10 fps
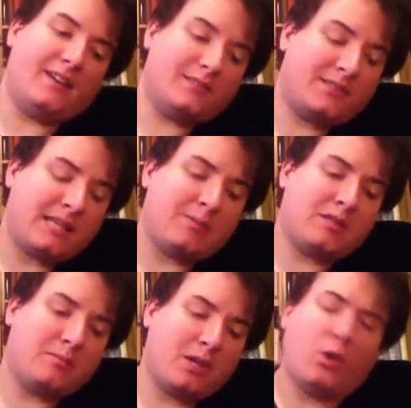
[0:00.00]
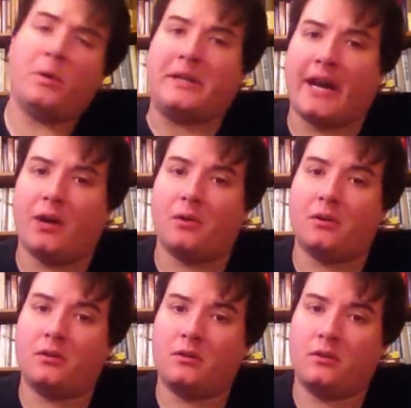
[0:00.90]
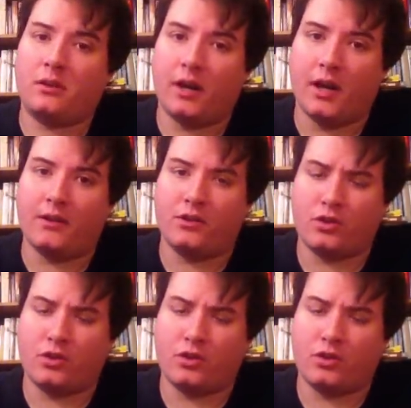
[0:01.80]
Seems to be going down. The